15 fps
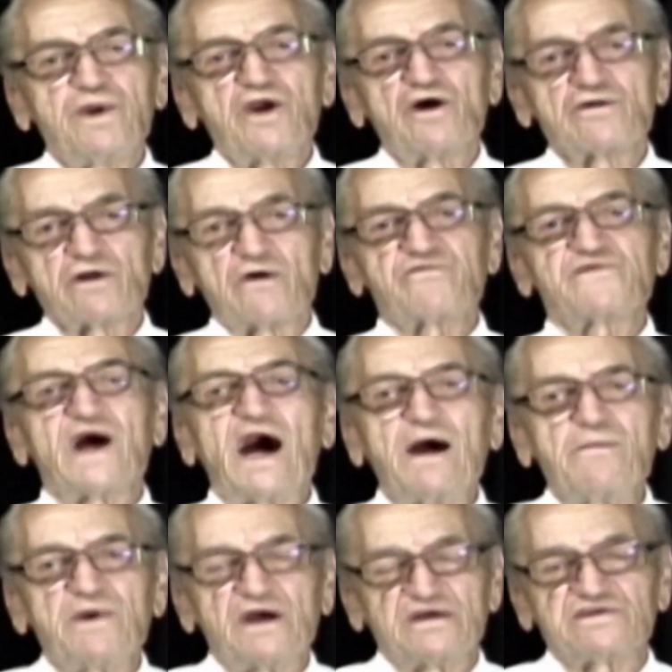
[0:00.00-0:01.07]
period of
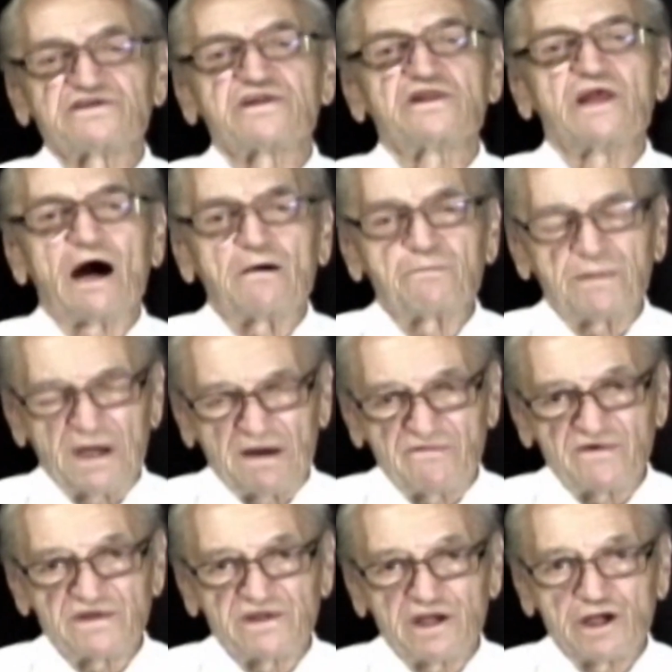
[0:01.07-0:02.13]
time has dumped
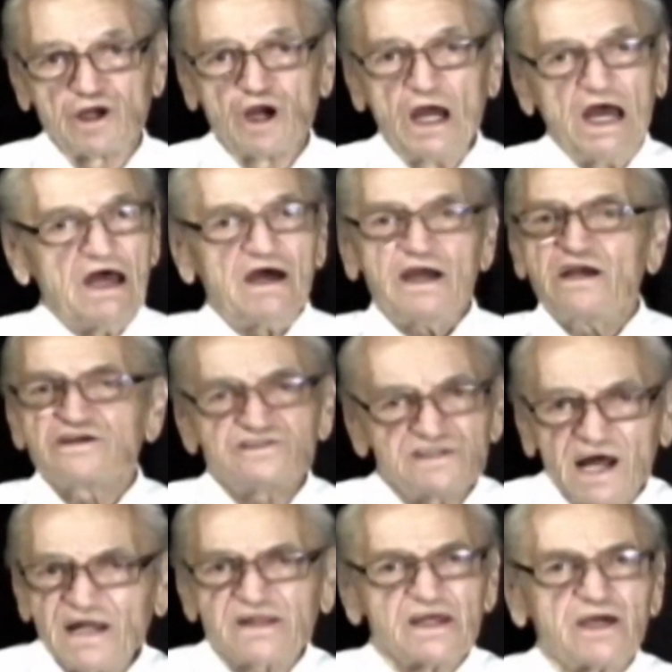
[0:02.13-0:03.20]
everything. It's
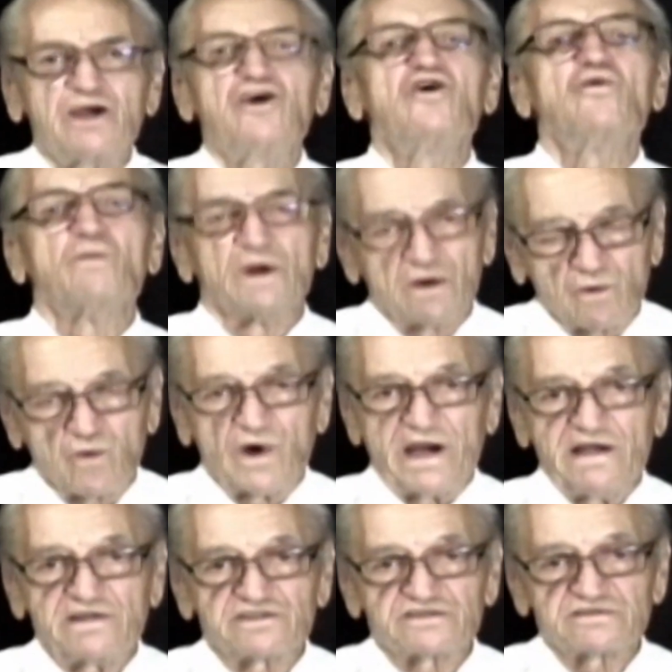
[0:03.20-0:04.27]
not a human
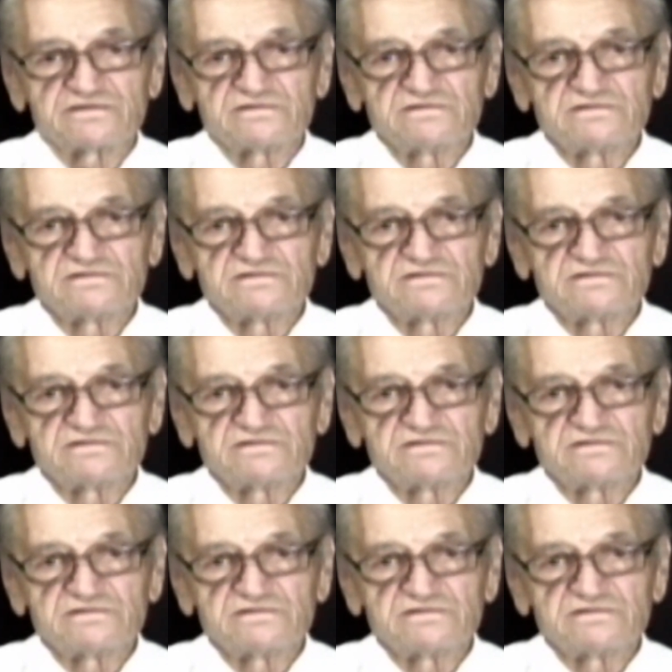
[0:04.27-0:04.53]
waste.